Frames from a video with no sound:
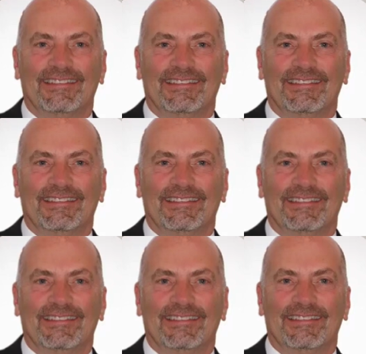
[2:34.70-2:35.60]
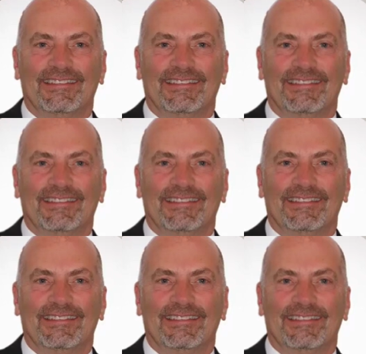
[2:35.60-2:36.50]

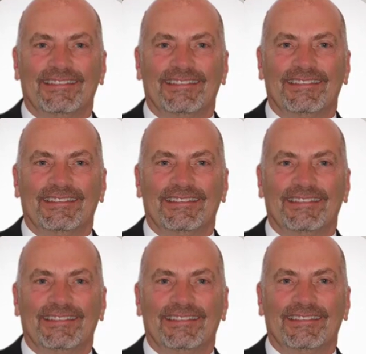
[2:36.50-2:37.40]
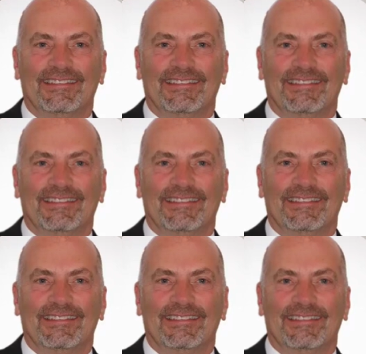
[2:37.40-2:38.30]

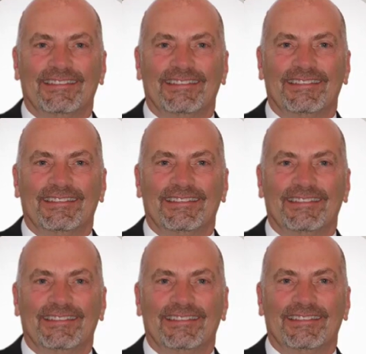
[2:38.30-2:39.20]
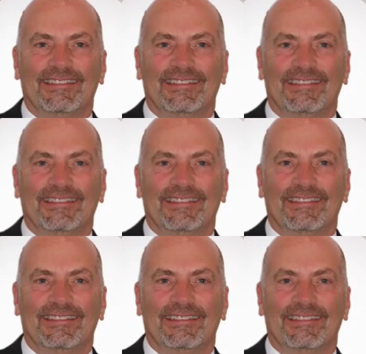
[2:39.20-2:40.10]

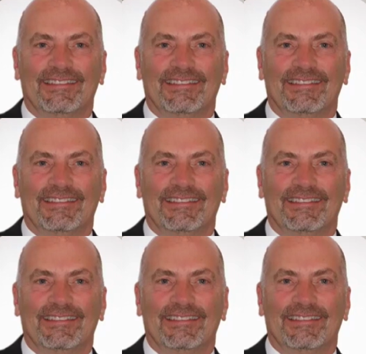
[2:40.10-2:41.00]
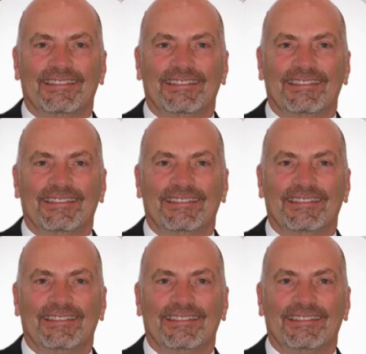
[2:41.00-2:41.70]
No words are spoken by the person on screen.